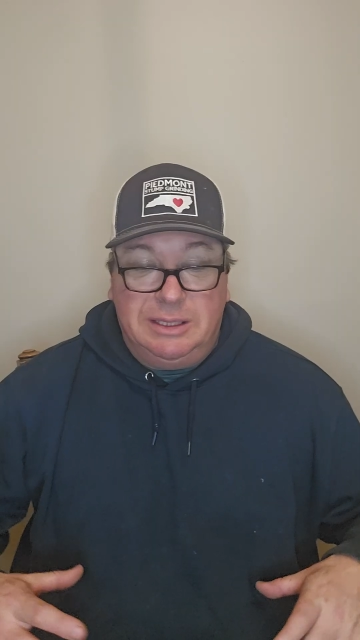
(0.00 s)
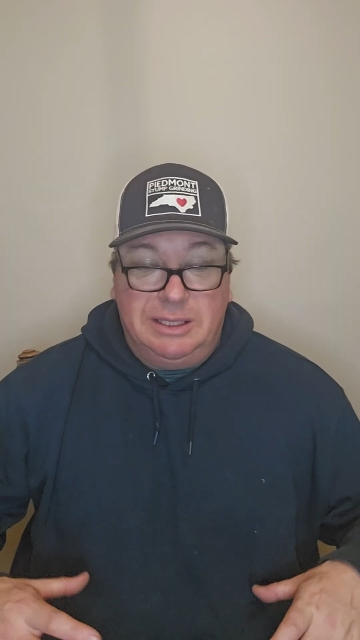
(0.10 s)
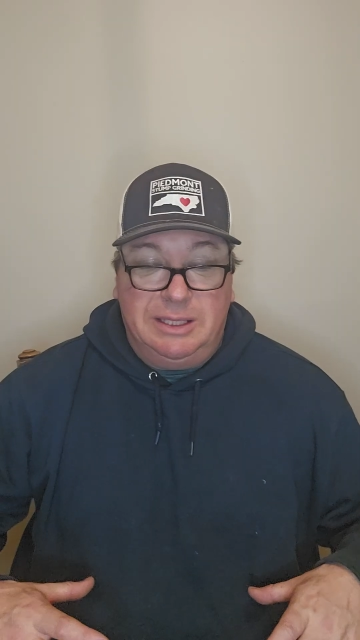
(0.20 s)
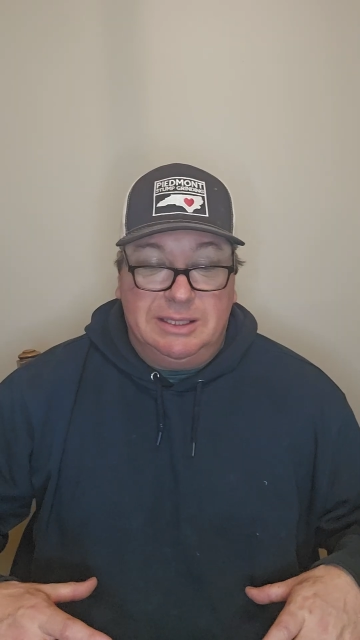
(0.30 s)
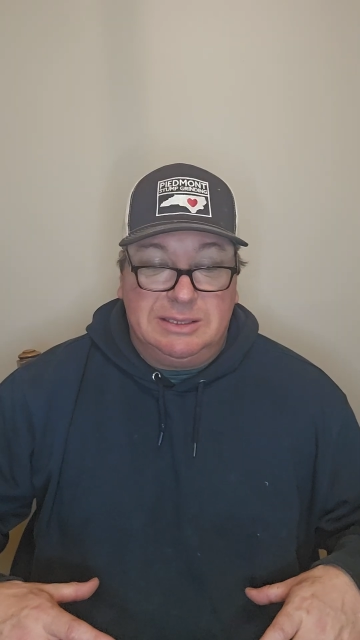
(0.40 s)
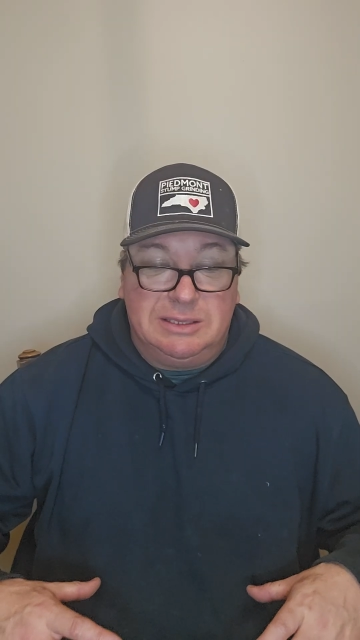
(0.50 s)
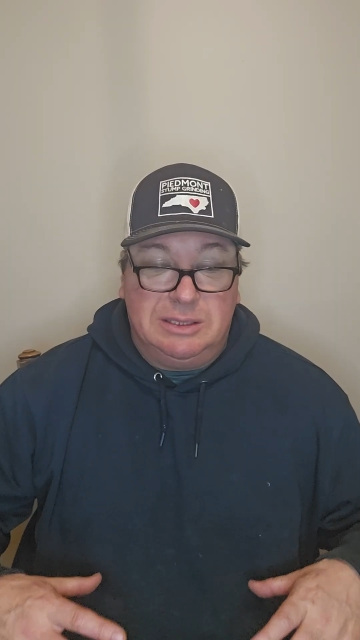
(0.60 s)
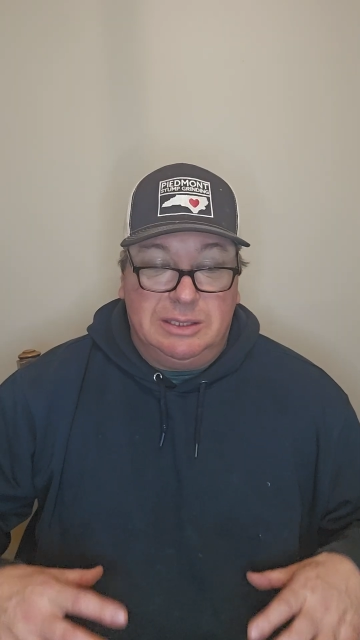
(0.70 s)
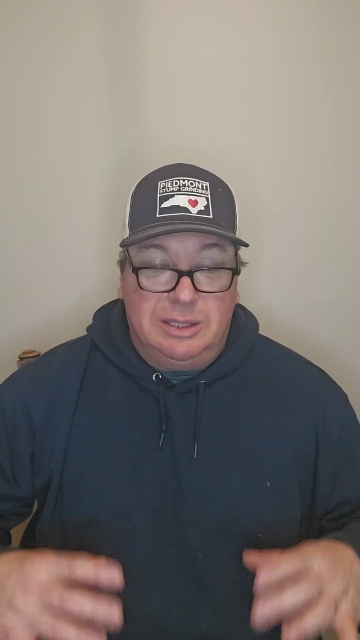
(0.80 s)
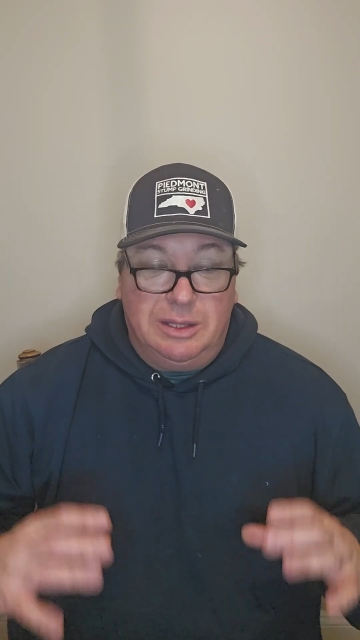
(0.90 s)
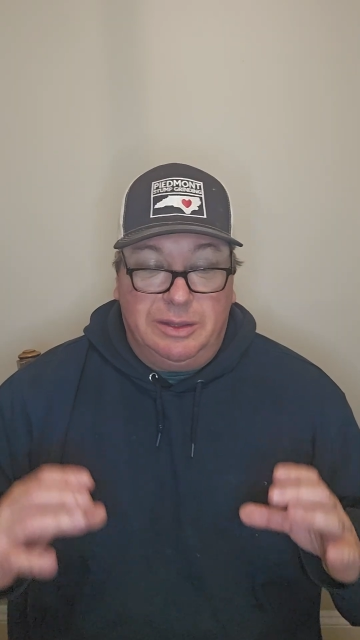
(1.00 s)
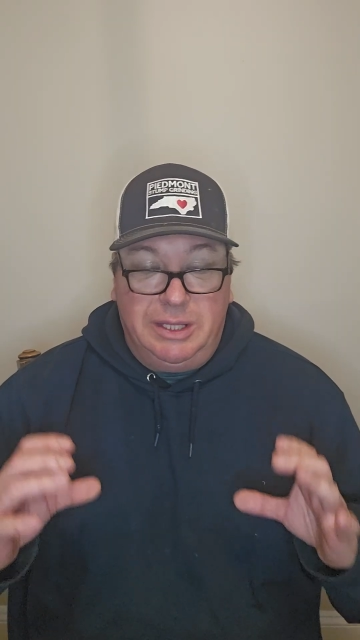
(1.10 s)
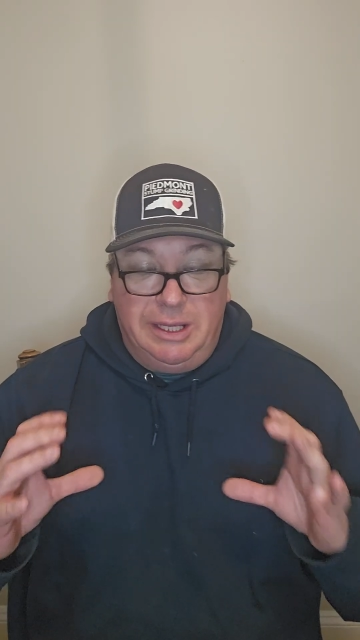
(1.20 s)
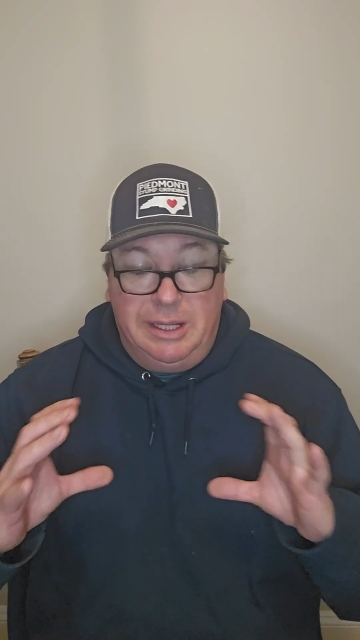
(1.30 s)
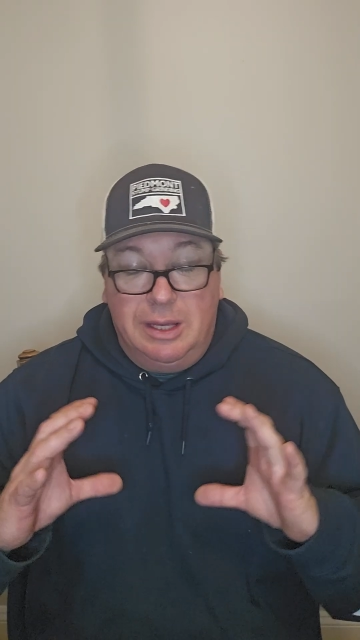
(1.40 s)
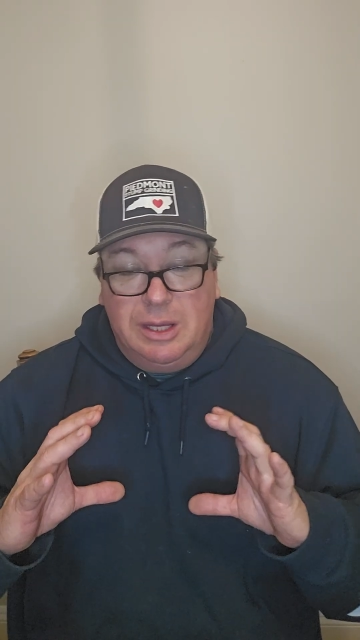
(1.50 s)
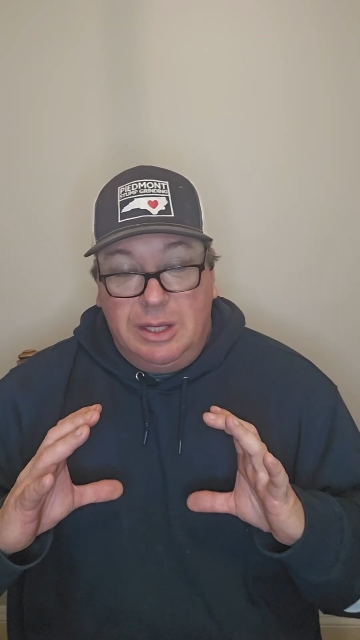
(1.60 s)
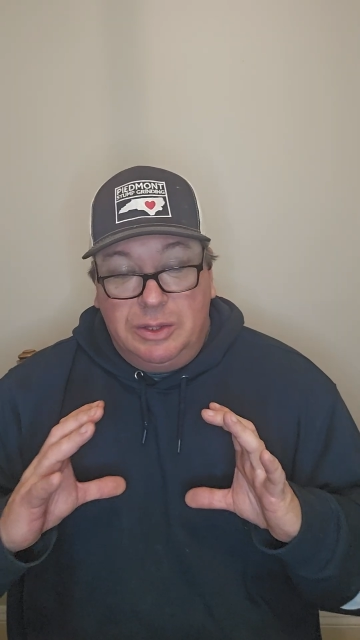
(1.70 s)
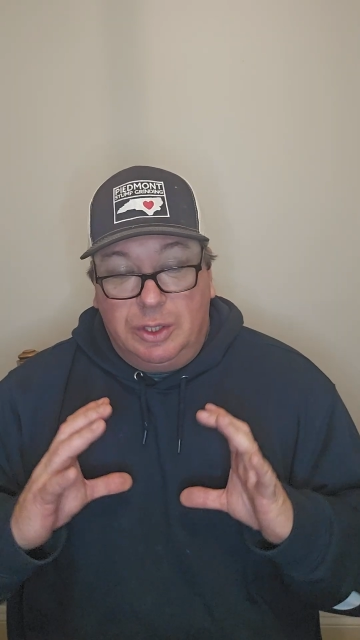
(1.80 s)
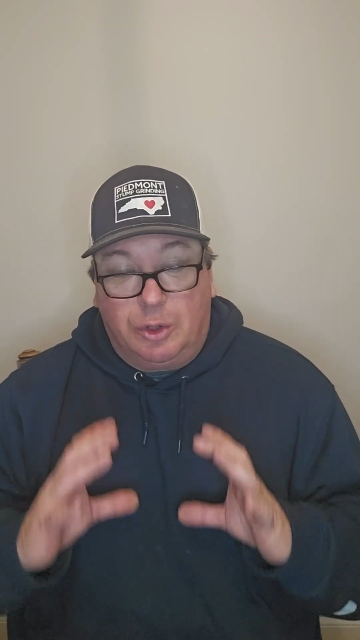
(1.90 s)
is the
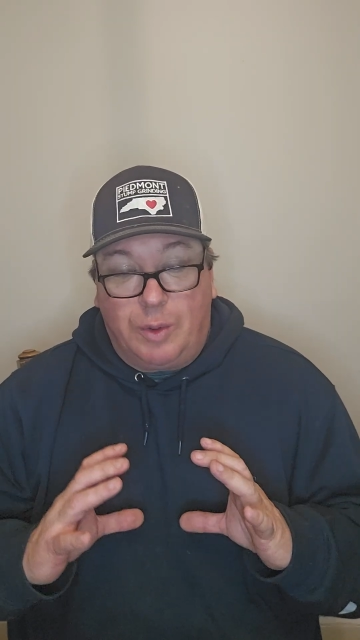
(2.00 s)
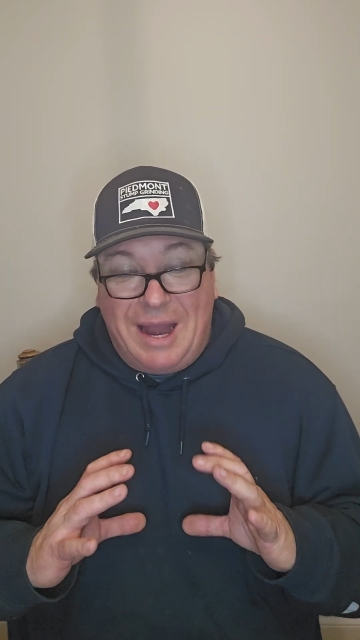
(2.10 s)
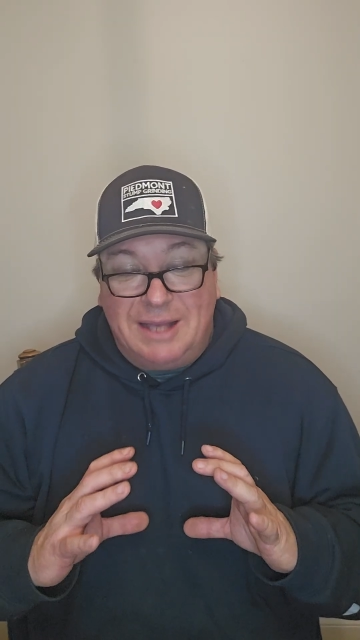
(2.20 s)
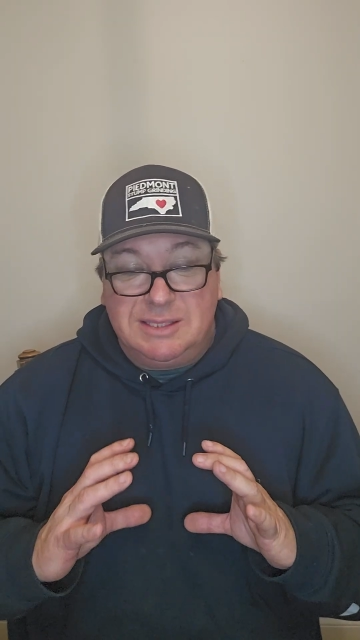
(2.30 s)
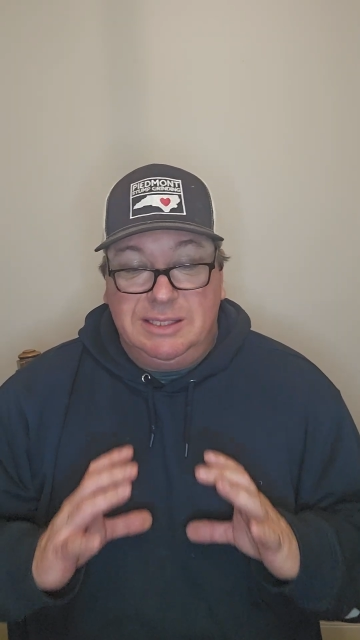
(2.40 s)
grass